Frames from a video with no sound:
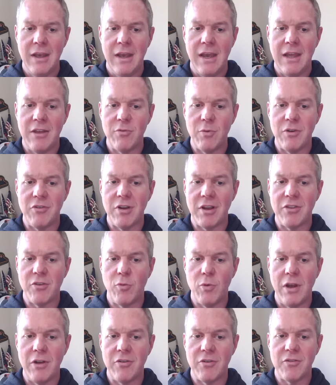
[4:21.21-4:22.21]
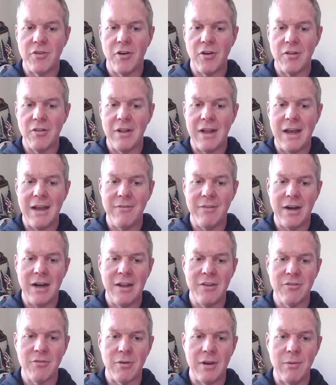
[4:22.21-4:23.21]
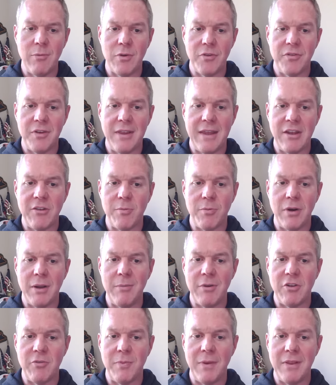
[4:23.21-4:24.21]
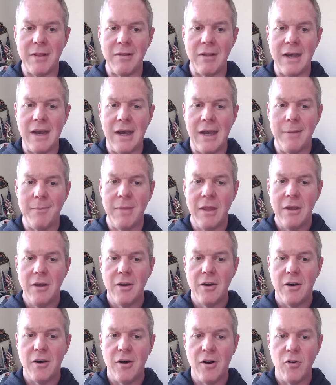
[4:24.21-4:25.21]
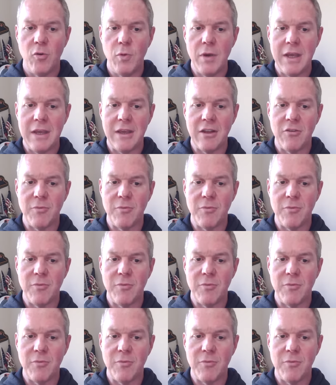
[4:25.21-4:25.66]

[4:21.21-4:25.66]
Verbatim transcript: As we check the Wager Talk live odds screen, we'll see that's pretty much been the line all week.